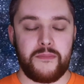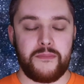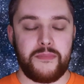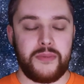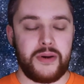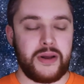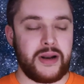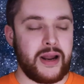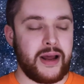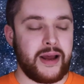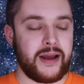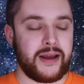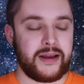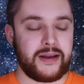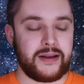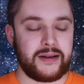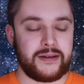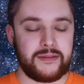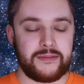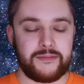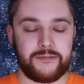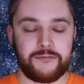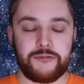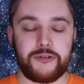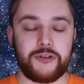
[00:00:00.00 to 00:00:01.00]
but
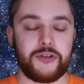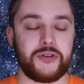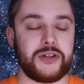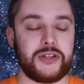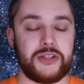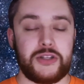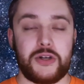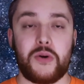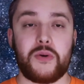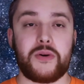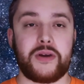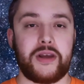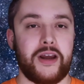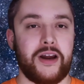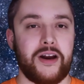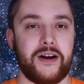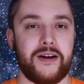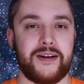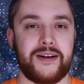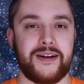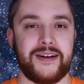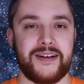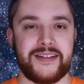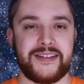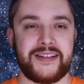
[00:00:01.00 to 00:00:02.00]
I really don't
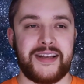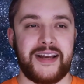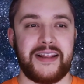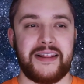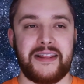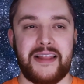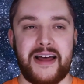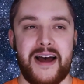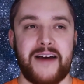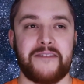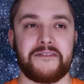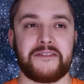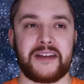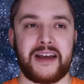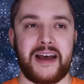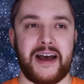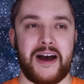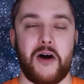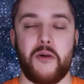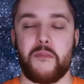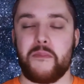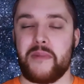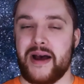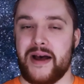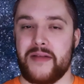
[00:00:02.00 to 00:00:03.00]
care because I laughed at
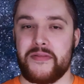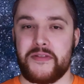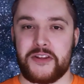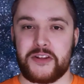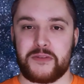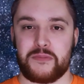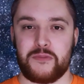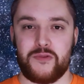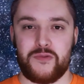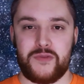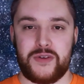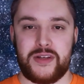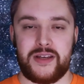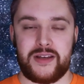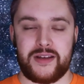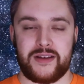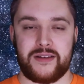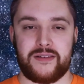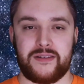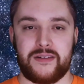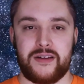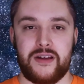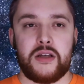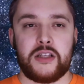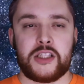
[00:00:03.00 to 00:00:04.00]
how bad this movie
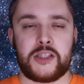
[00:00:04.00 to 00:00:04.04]
is.